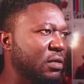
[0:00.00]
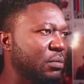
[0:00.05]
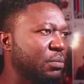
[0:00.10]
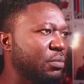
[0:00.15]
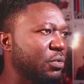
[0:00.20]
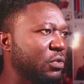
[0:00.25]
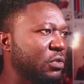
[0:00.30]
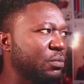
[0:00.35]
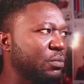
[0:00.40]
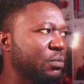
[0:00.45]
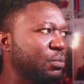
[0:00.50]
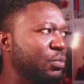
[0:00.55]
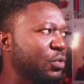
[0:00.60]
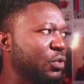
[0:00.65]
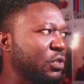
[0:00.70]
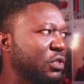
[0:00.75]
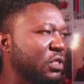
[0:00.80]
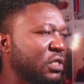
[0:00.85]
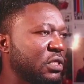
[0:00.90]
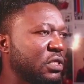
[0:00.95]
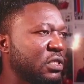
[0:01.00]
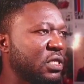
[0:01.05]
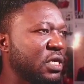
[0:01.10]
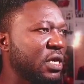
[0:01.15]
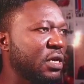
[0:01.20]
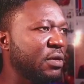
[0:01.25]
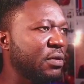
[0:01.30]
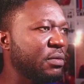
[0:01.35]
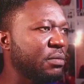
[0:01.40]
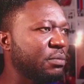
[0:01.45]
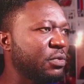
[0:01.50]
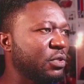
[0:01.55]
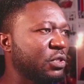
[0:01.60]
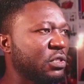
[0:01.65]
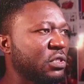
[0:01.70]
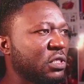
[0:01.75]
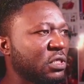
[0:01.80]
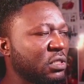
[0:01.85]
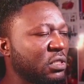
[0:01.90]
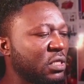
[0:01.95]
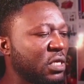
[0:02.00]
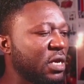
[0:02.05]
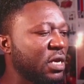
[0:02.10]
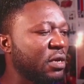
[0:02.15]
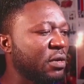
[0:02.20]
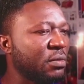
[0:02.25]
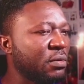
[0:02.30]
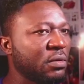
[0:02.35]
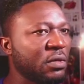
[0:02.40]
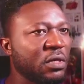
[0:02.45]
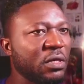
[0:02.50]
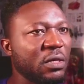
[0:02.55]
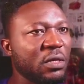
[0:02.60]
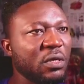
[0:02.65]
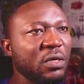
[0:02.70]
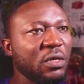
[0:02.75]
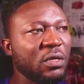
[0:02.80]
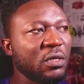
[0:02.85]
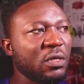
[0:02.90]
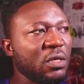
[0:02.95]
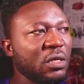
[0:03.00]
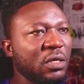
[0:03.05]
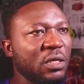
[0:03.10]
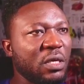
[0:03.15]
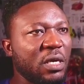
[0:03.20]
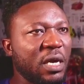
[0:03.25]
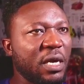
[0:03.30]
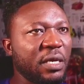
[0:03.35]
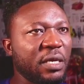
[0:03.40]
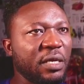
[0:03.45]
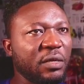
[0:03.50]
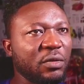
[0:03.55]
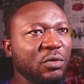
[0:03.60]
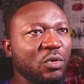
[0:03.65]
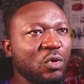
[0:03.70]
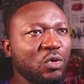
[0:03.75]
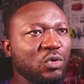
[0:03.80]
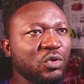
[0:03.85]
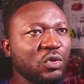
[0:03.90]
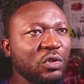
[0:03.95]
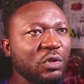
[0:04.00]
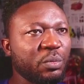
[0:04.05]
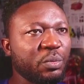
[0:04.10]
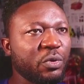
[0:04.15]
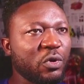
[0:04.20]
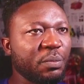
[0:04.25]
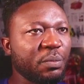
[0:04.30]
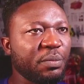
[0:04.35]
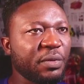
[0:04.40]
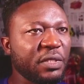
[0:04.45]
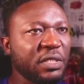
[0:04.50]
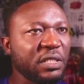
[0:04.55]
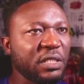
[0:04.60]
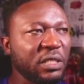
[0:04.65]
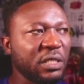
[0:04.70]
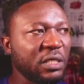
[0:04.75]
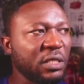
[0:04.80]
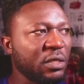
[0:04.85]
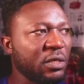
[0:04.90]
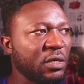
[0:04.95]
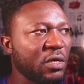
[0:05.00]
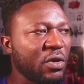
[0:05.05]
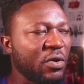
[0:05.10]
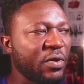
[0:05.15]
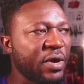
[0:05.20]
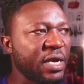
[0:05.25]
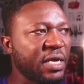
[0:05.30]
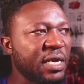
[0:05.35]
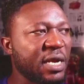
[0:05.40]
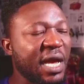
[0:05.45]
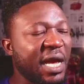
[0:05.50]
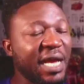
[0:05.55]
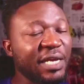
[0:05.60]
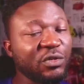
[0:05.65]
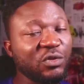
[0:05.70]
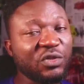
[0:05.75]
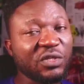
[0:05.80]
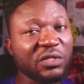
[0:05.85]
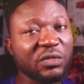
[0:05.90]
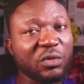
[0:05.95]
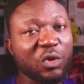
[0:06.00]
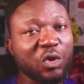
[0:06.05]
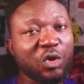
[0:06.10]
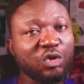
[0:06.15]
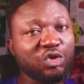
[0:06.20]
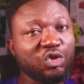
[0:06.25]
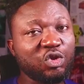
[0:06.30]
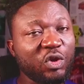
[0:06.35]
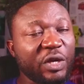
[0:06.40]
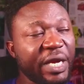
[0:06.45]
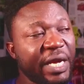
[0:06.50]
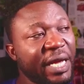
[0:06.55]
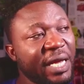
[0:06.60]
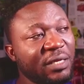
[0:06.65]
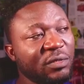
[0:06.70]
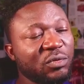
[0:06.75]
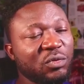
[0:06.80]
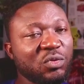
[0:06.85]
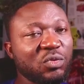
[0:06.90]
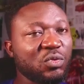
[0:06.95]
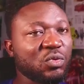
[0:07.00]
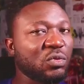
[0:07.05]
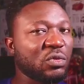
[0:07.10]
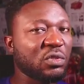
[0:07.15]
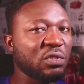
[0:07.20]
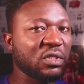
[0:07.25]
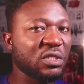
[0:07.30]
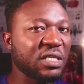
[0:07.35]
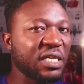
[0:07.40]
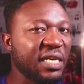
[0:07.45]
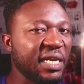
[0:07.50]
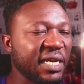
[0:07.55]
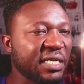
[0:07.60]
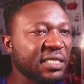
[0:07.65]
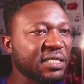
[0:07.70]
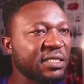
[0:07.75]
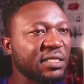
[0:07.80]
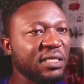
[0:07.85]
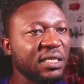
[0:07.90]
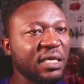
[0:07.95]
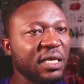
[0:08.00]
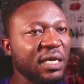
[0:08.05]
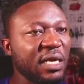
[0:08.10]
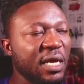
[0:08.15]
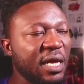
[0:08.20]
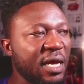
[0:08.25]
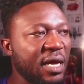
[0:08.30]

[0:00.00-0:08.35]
push this down, and then go to the property. All right, now I use Control A to select the